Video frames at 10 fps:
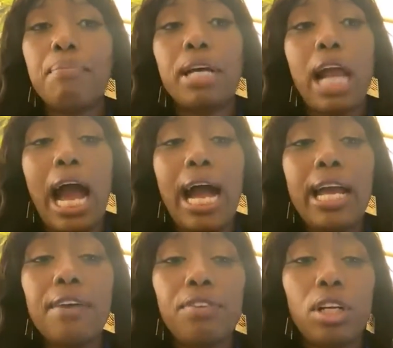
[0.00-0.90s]
But
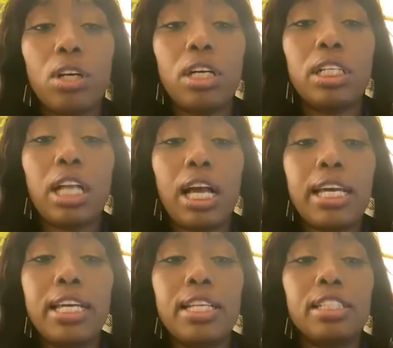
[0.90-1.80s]
I have learned
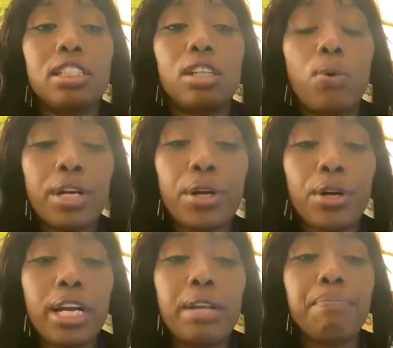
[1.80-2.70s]
it is
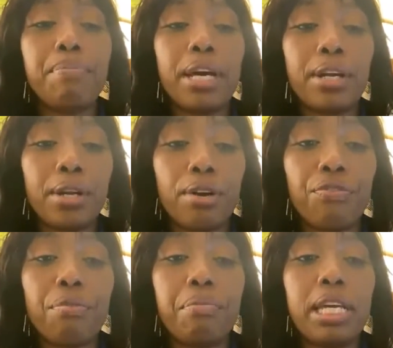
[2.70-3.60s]
quicker and better
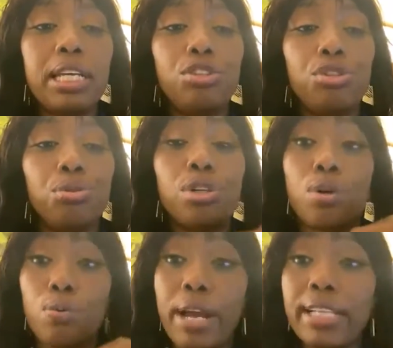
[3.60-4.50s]
for me to
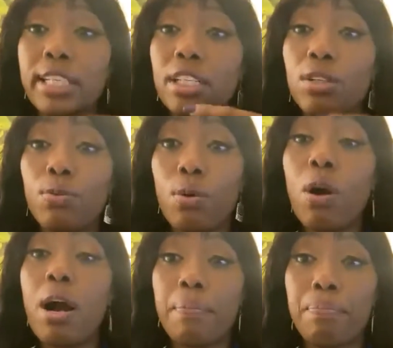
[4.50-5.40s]
correct and
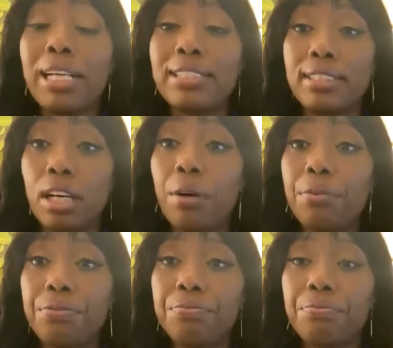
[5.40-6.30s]
grow up myself.